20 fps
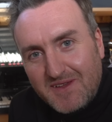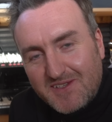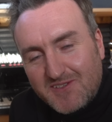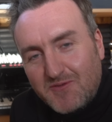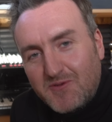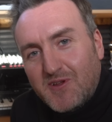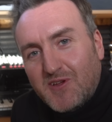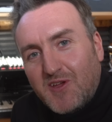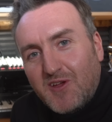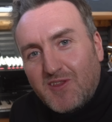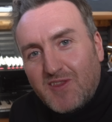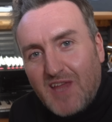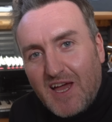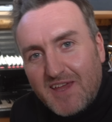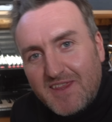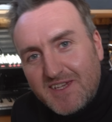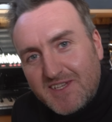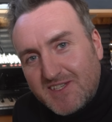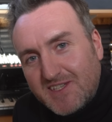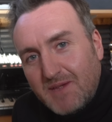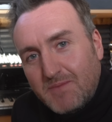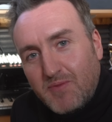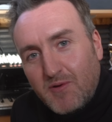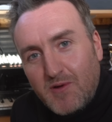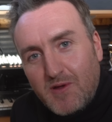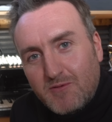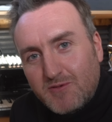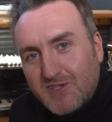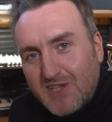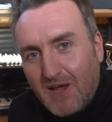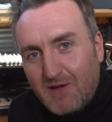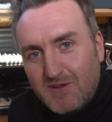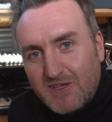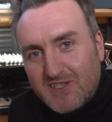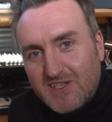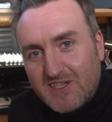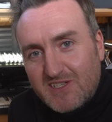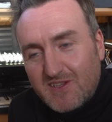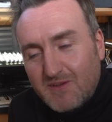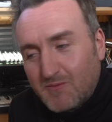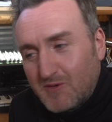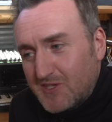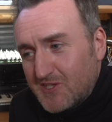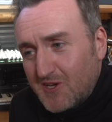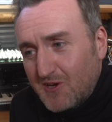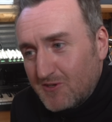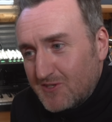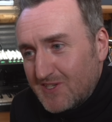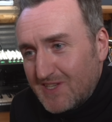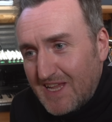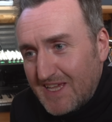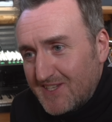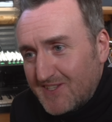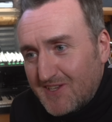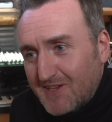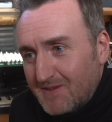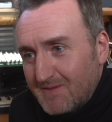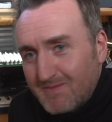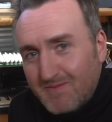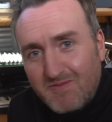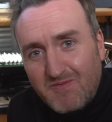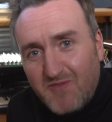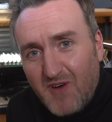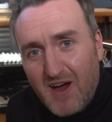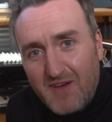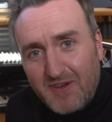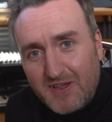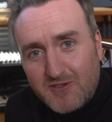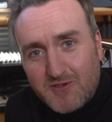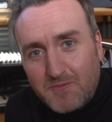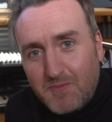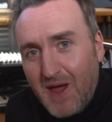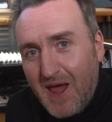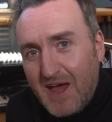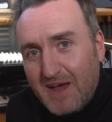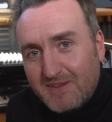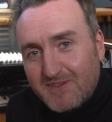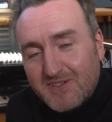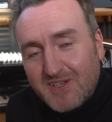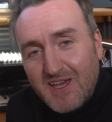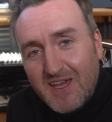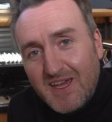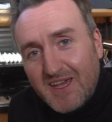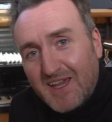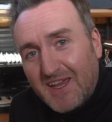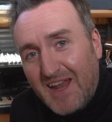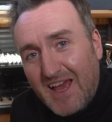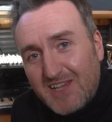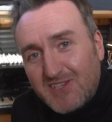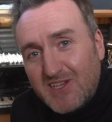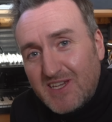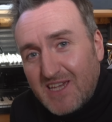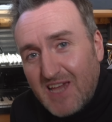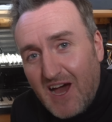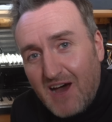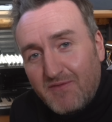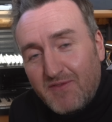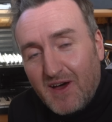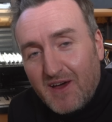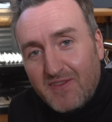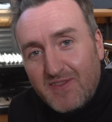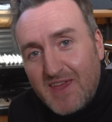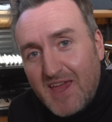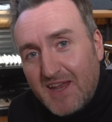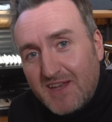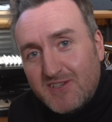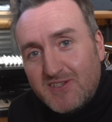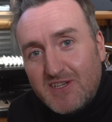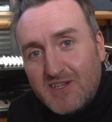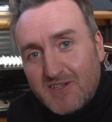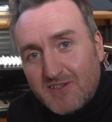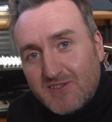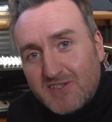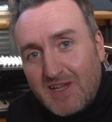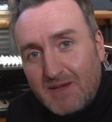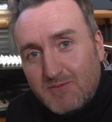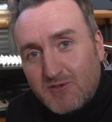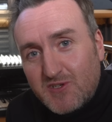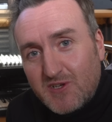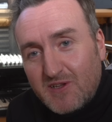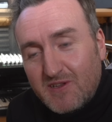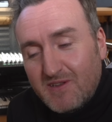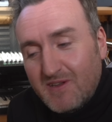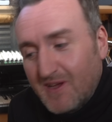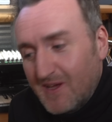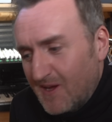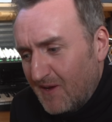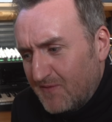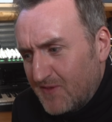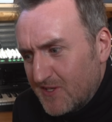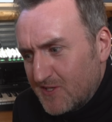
So on a good day, this simple little solar system, which costs less than £500, can actually cover the energy consumption of the